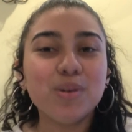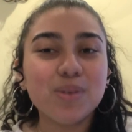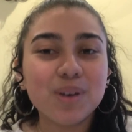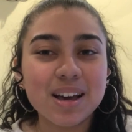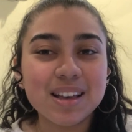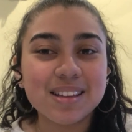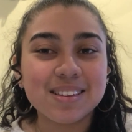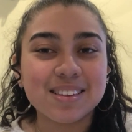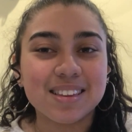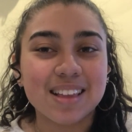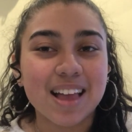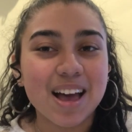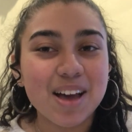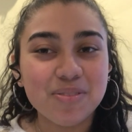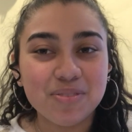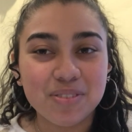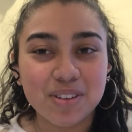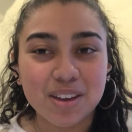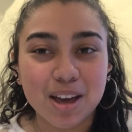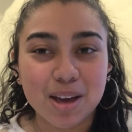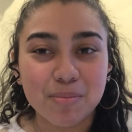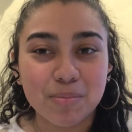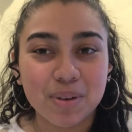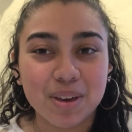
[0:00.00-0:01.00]
are you guys
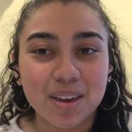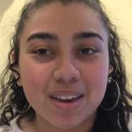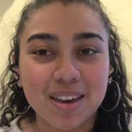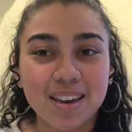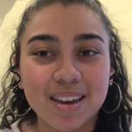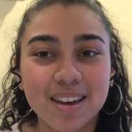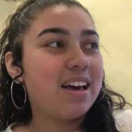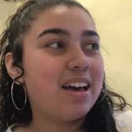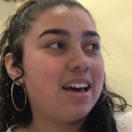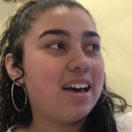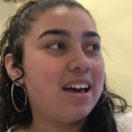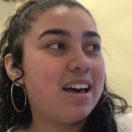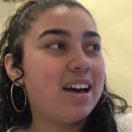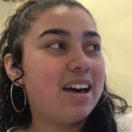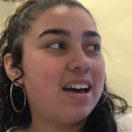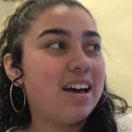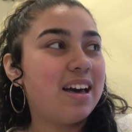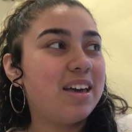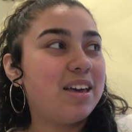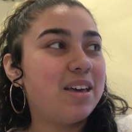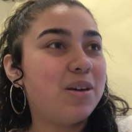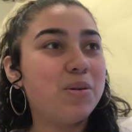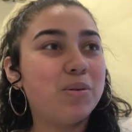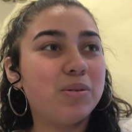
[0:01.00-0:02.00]
laughing at me?
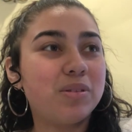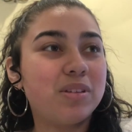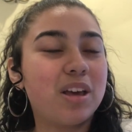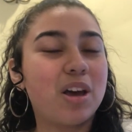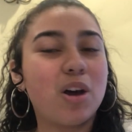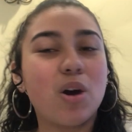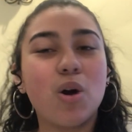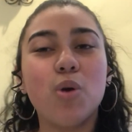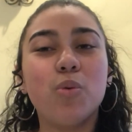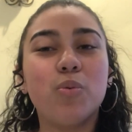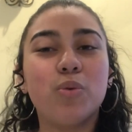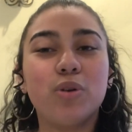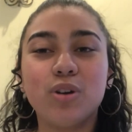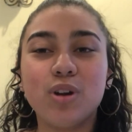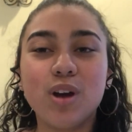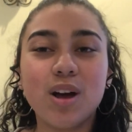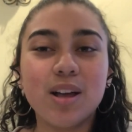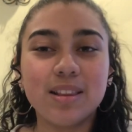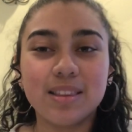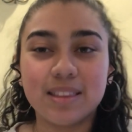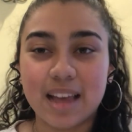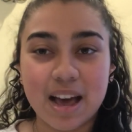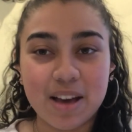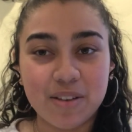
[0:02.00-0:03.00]
He was like, oh, we're
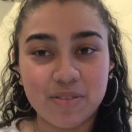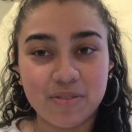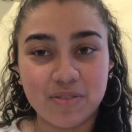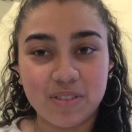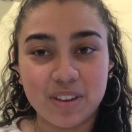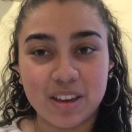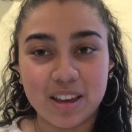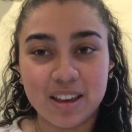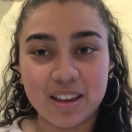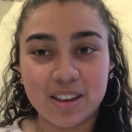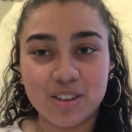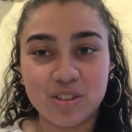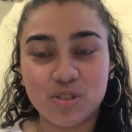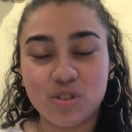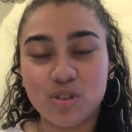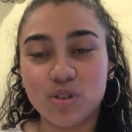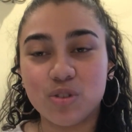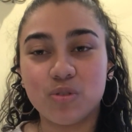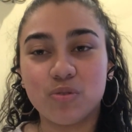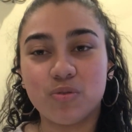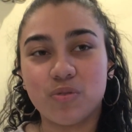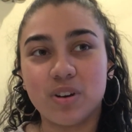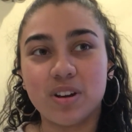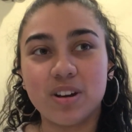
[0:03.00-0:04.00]
not laughing. It's
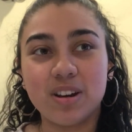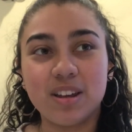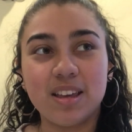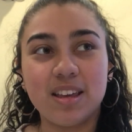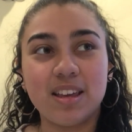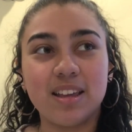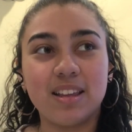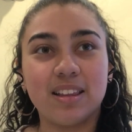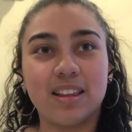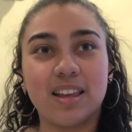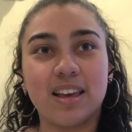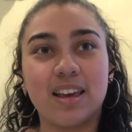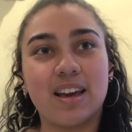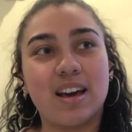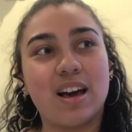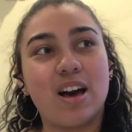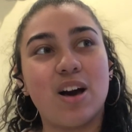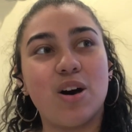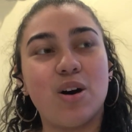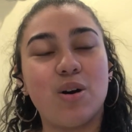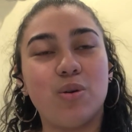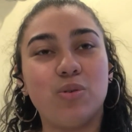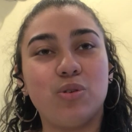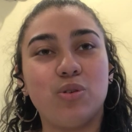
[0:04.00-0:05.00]
just funny, like,
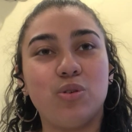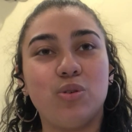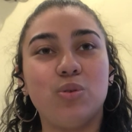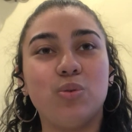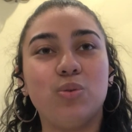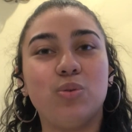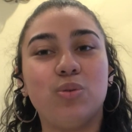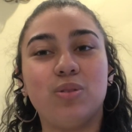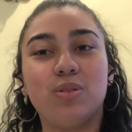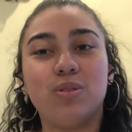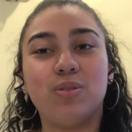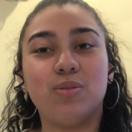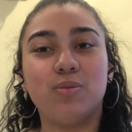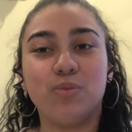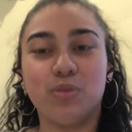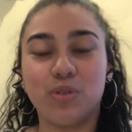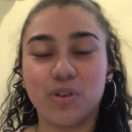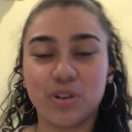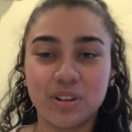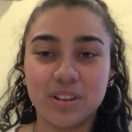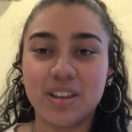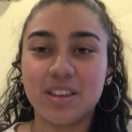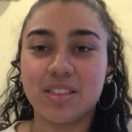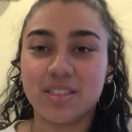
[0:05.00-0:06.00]
how you
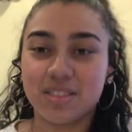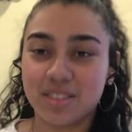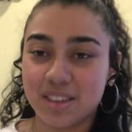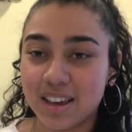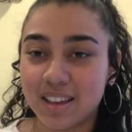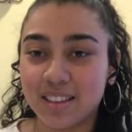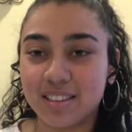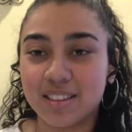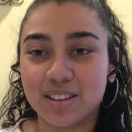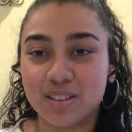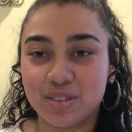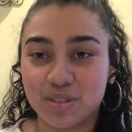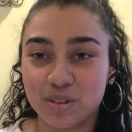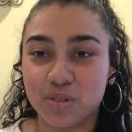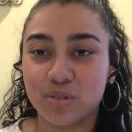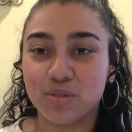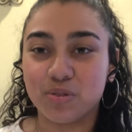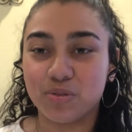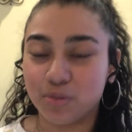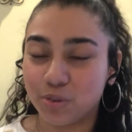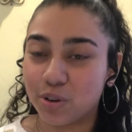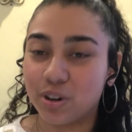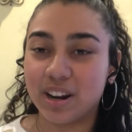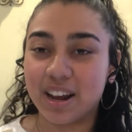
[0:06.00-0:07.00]
really think that
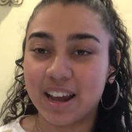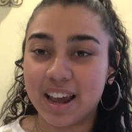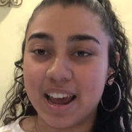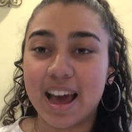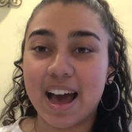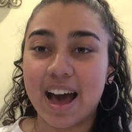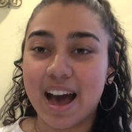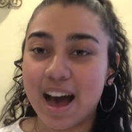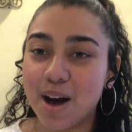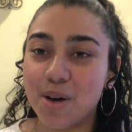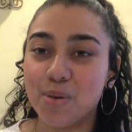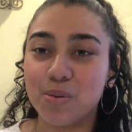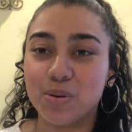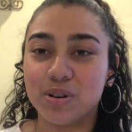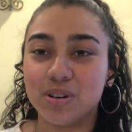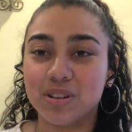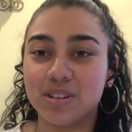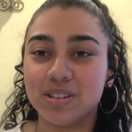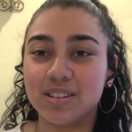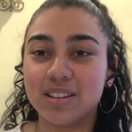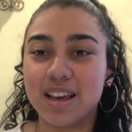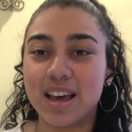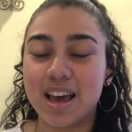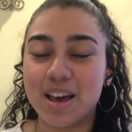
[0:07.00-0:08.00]
there's 48
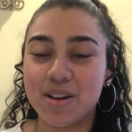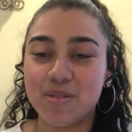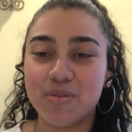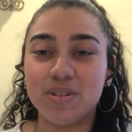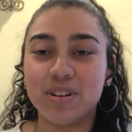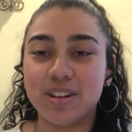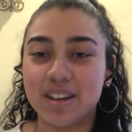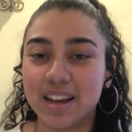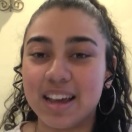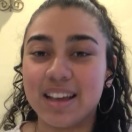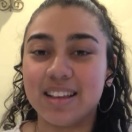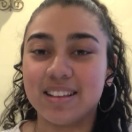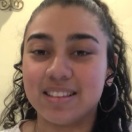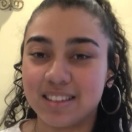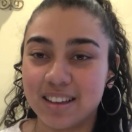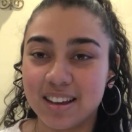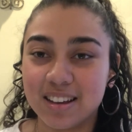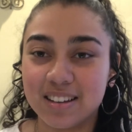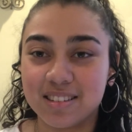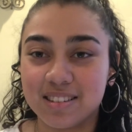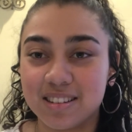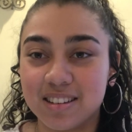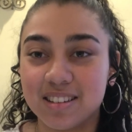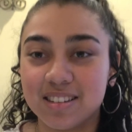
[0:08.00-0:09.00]
hours every day in
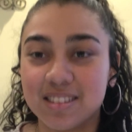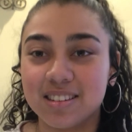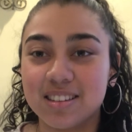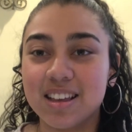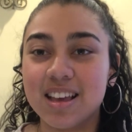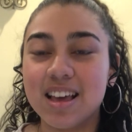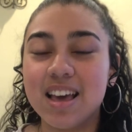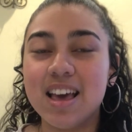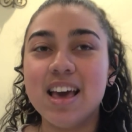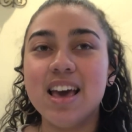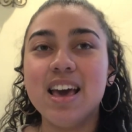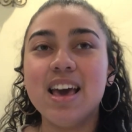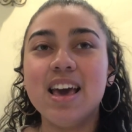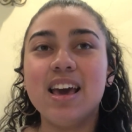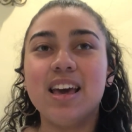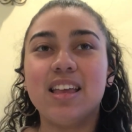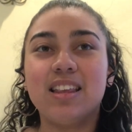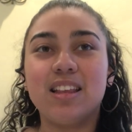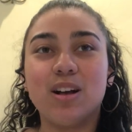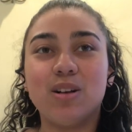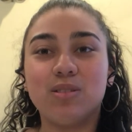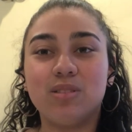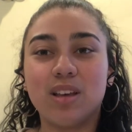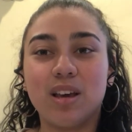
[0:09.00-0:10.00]
Texas.
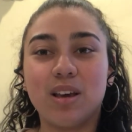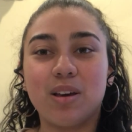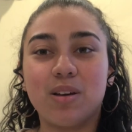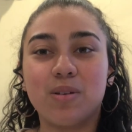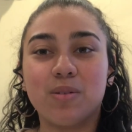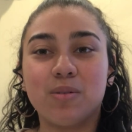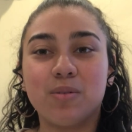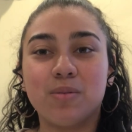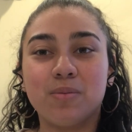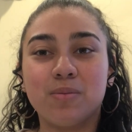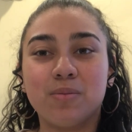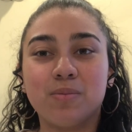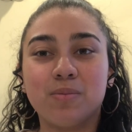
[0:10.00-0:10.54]
And I was like,